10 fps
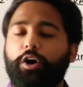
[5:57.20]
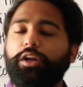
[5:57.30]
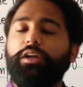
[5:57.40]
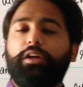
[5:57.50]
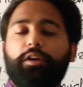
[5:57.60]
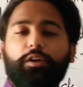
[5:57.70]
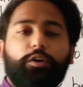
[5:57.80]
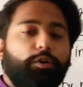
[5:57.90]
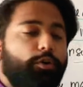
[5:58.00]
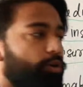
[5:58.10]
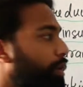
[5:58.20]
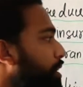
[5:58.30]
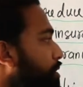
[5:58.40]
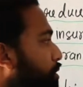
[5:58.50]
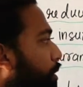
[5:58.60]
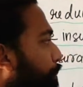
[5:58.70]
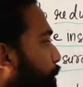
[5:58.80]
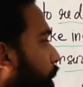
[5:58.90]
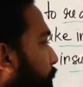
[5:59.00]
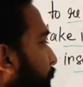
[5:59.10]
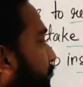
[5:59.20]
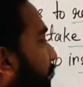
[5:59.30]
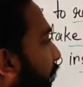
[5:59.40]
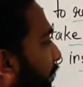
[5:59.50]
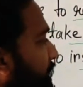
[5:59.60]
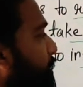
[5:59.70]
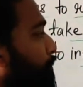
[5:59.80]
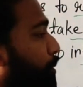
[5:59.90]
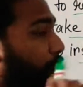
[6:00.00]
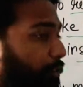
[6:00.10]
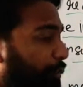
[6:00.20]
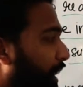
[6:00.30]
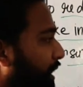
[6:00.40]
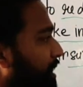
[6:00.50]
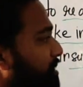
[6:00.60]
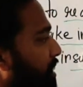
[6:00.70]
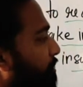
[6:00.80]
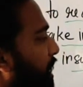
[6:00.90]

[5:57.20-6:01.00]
or grow. So profit is the